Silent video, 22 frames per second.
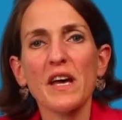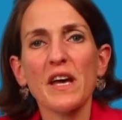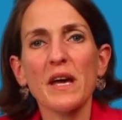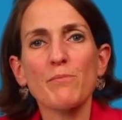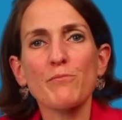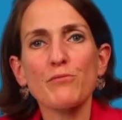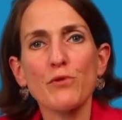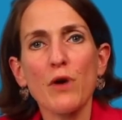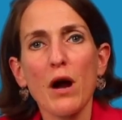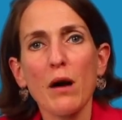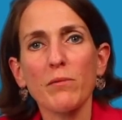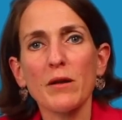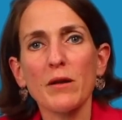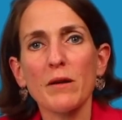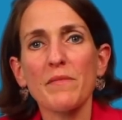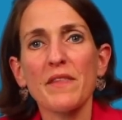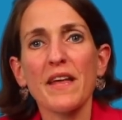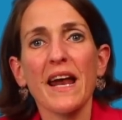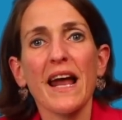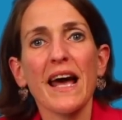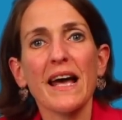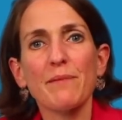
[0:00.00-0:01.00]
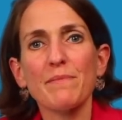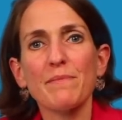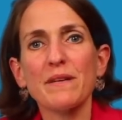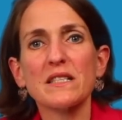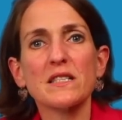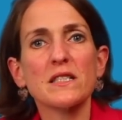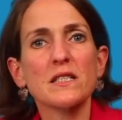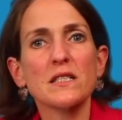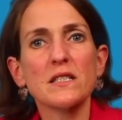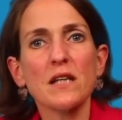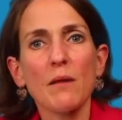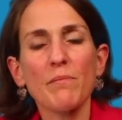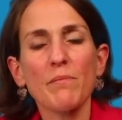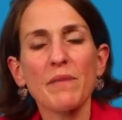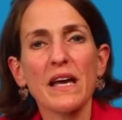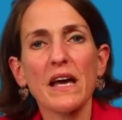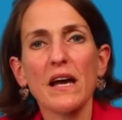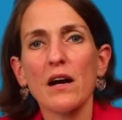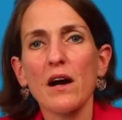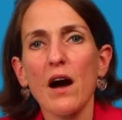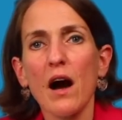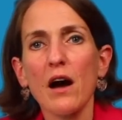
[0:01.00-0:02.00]
a problem that had been stumping
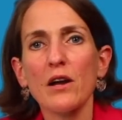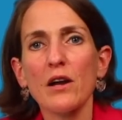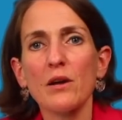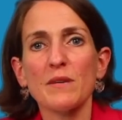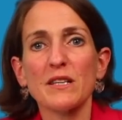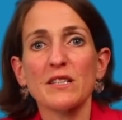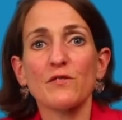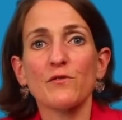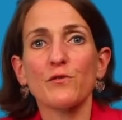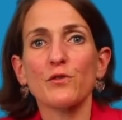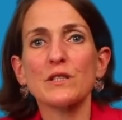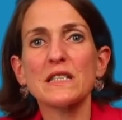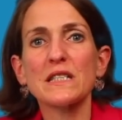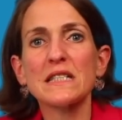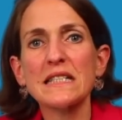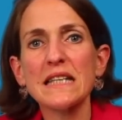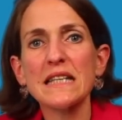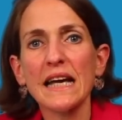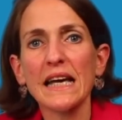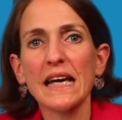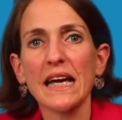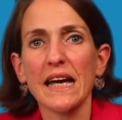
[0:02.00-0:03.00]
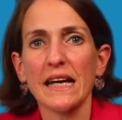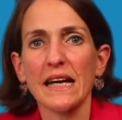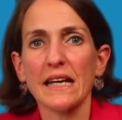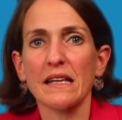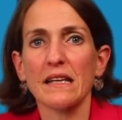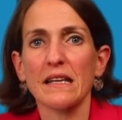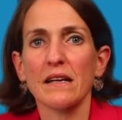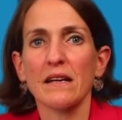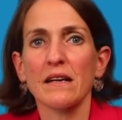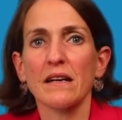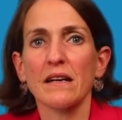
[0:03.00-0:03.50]
economists for decades.